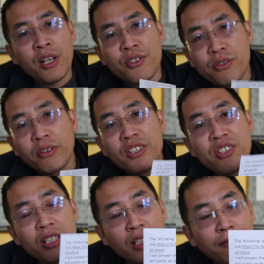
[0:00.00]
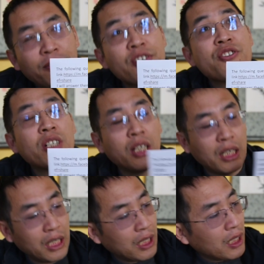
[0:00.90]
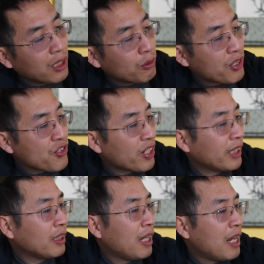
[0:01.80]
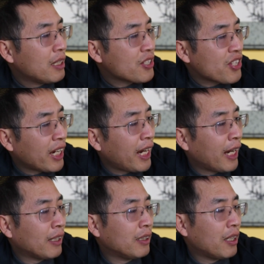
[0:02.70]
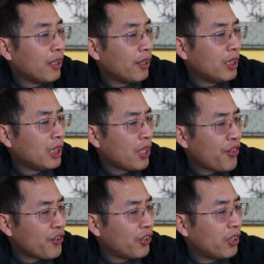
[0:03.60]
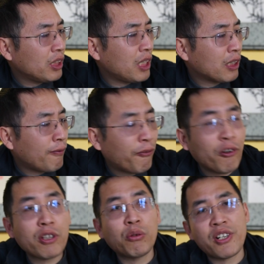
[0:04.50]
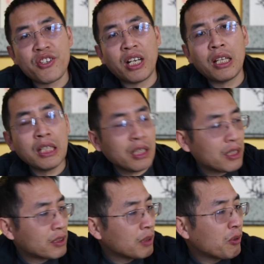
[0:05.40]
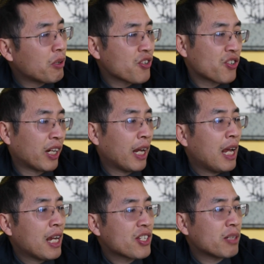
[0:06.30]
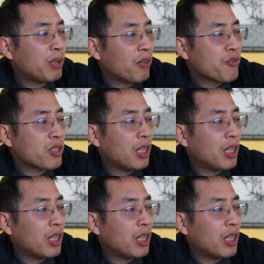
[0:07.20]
So this is the first question. The second, third, and the fourth question, I think the same question. It's about